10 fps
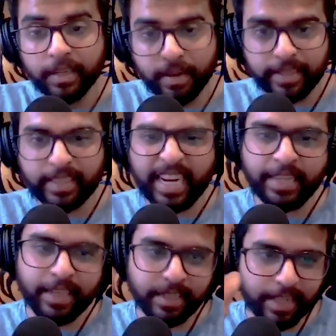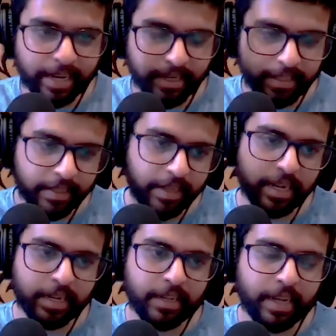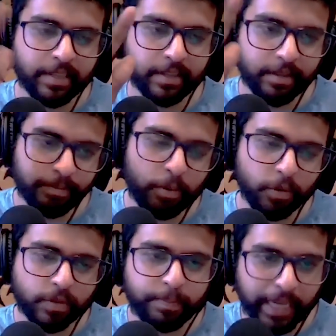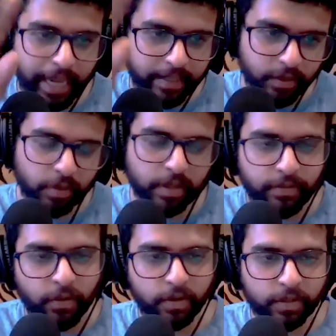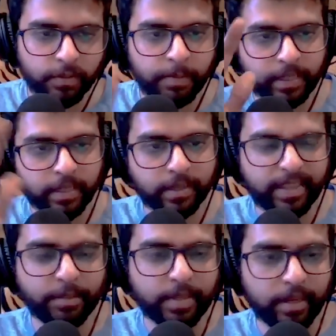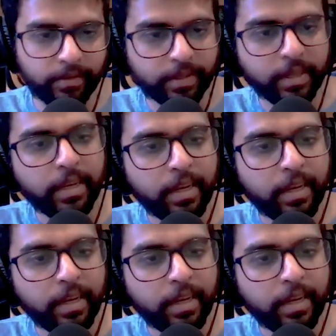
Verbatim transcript: dirty stands as like an uh, as a post P S to the four specials themselves,